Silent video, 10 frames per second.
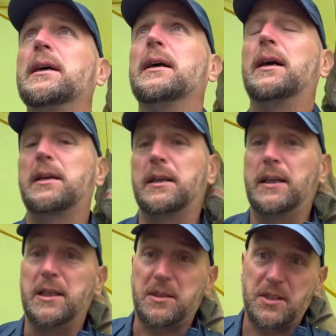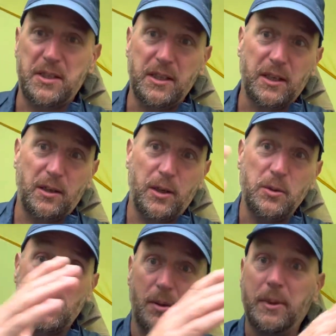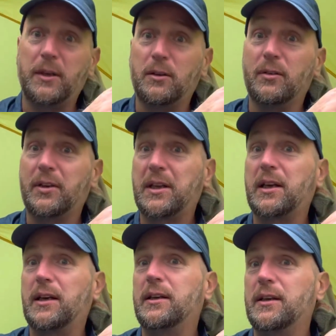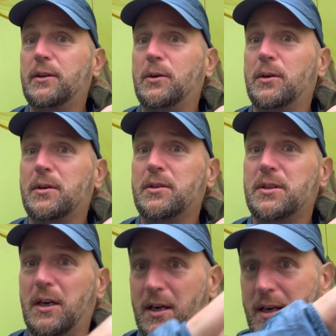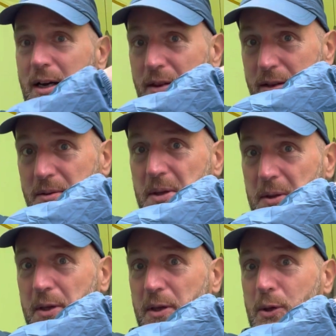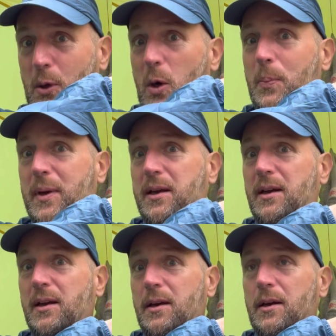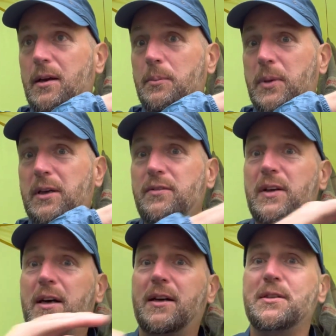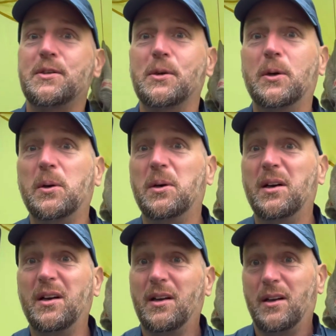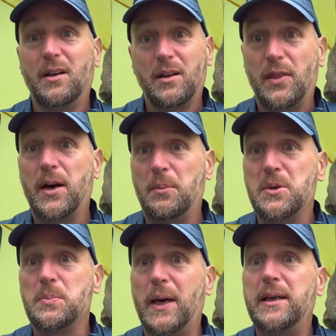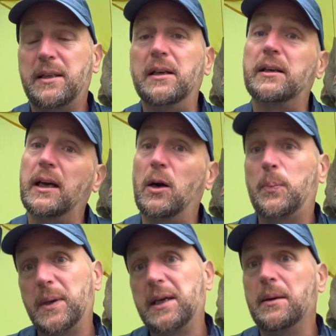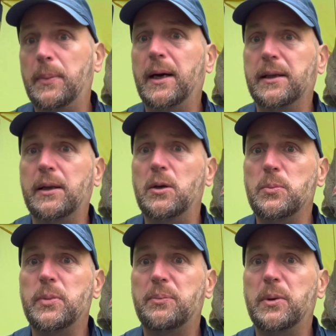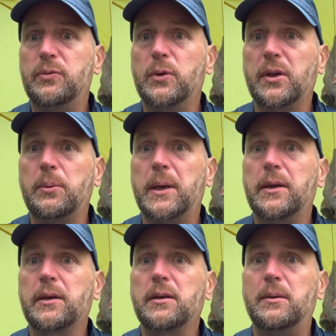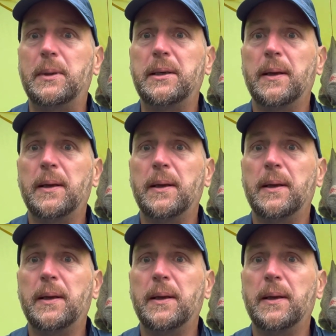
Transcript: I could actually see the cloud coming in over the granite tors that are at the top of Beinn Mheadhoin. So that was my idea, get up and get back down before the weather come in.